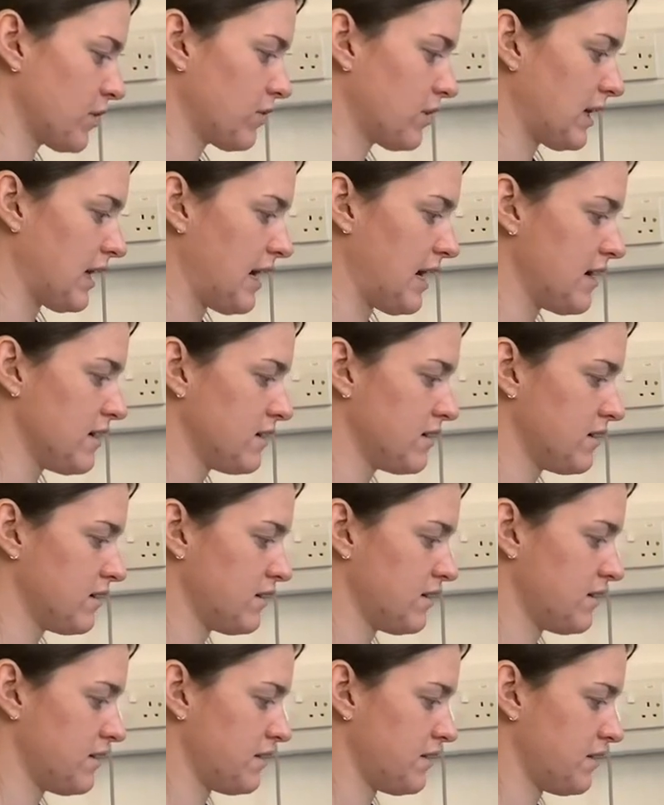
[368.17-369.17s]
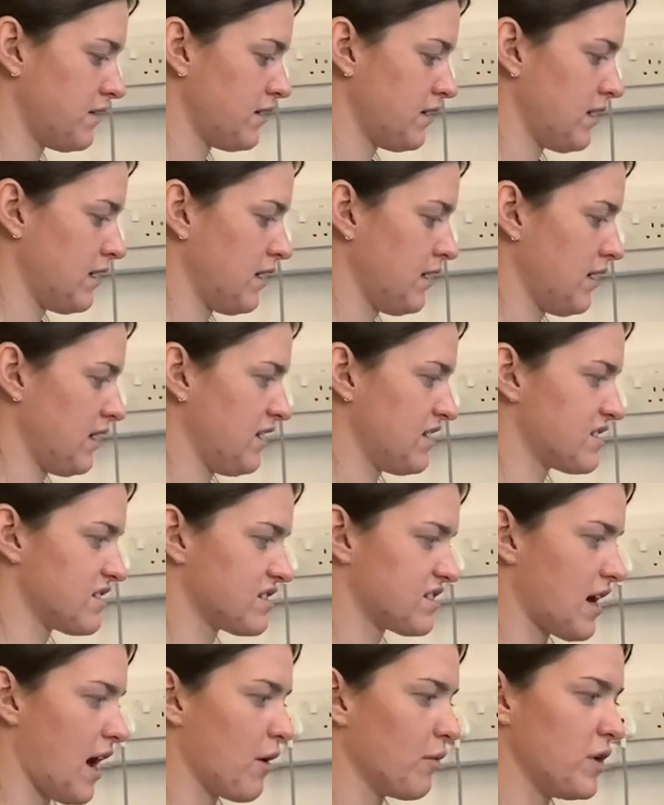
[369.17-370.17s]
Okay? And so
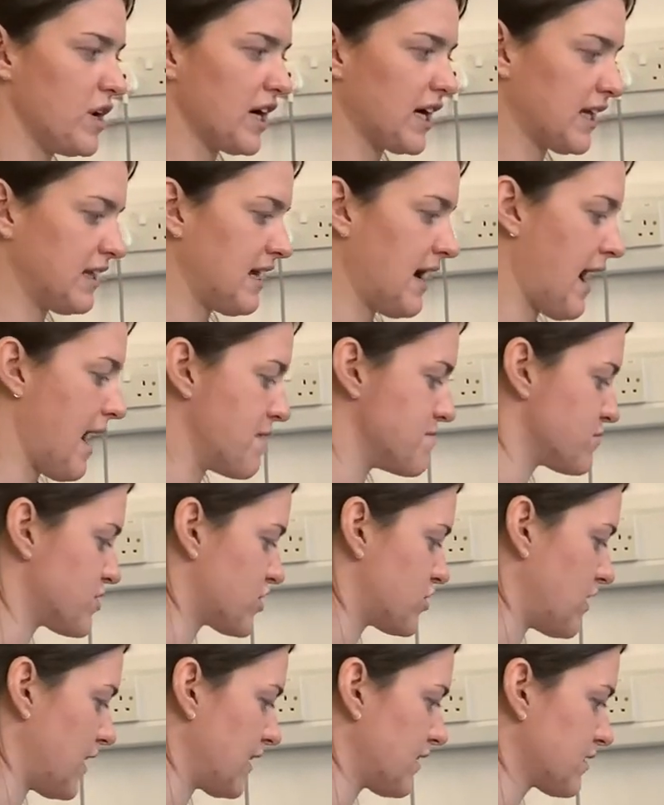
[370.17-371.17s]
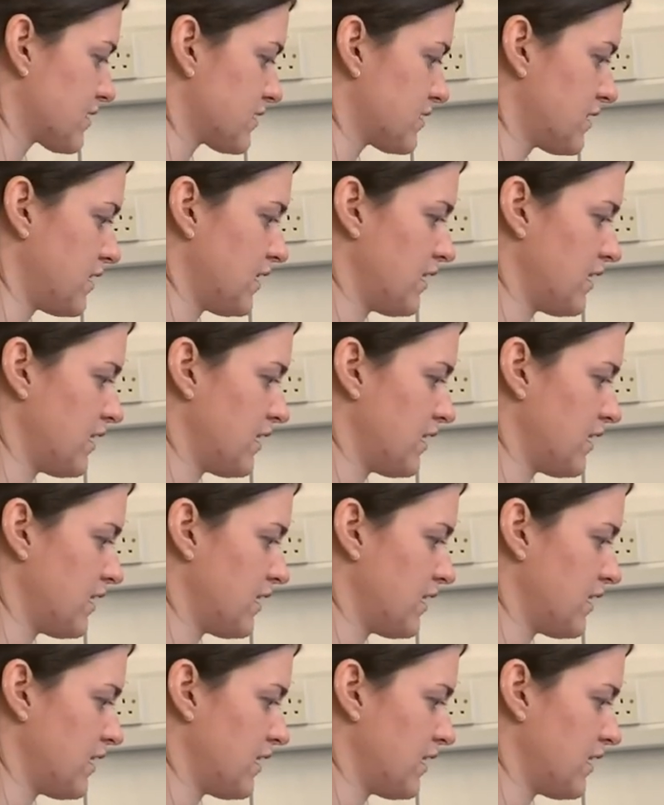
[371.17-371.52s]
start working the hamstrings